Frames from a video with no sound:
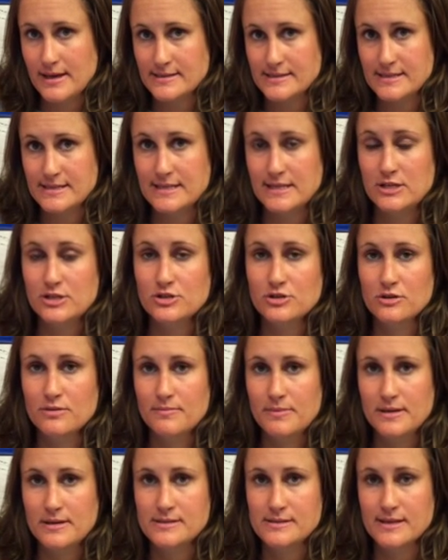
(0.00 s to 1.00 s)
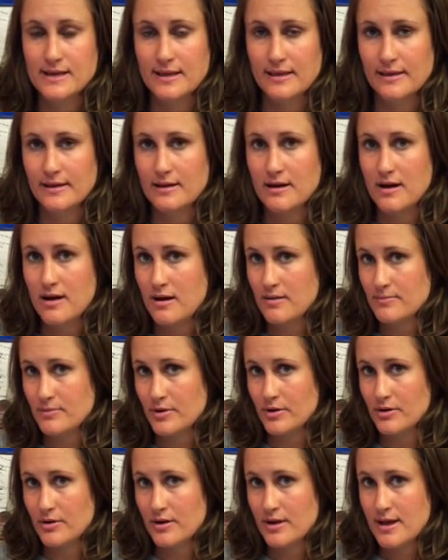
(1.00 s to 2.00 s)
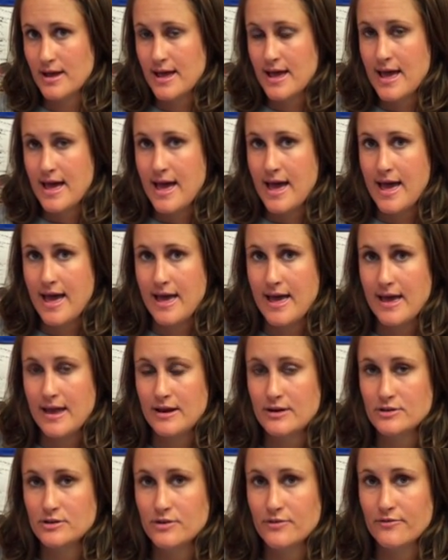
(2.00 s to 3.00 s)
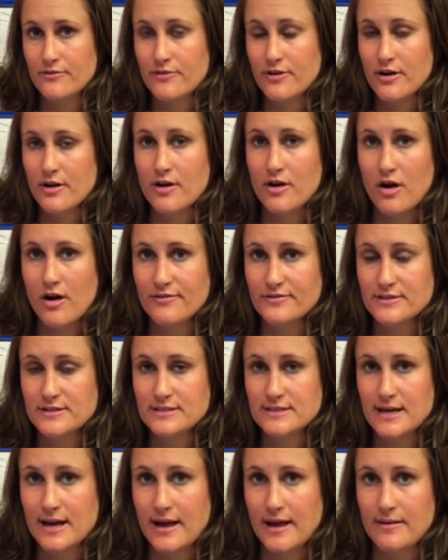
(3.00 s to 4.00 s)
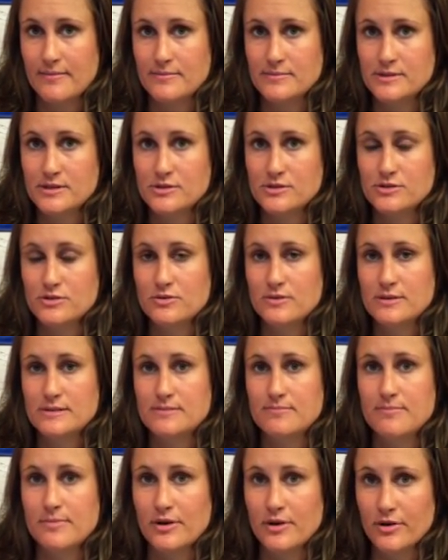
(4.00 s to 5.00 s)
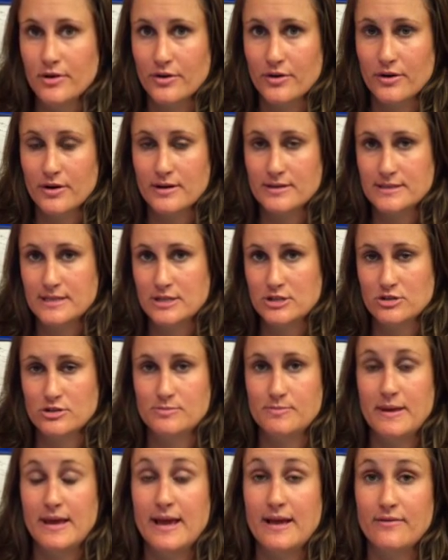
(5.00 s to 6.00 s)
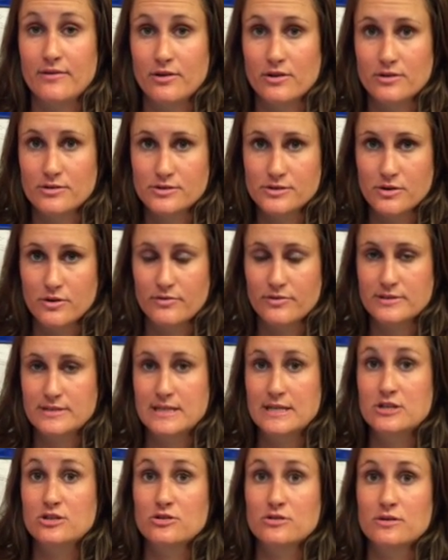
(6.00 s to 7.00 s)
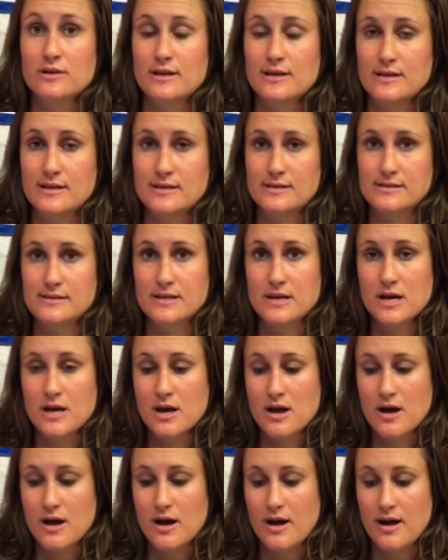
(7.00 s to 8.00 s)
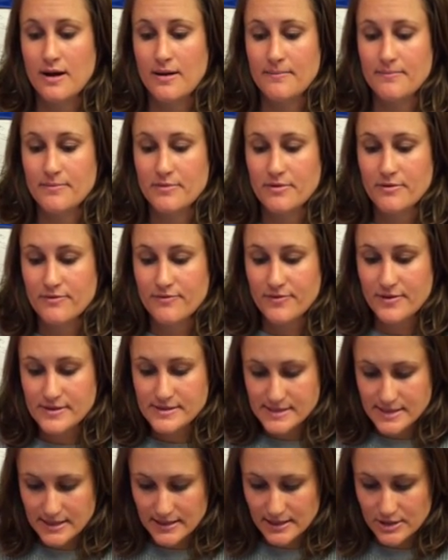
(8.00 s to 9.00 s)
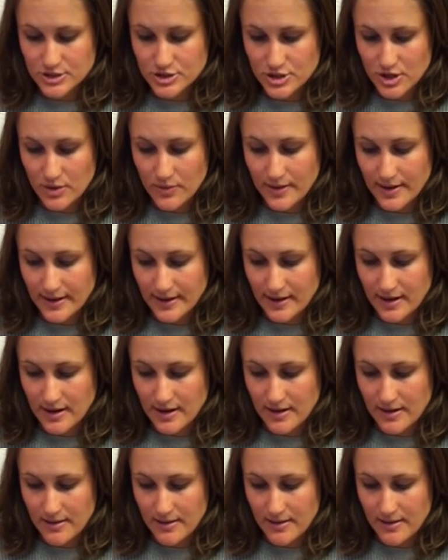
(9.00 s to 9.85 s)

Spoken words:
as a teacher be slightly calmer. And very oftentimes students mirror a teacher's behavior. So if a teacher is physically showing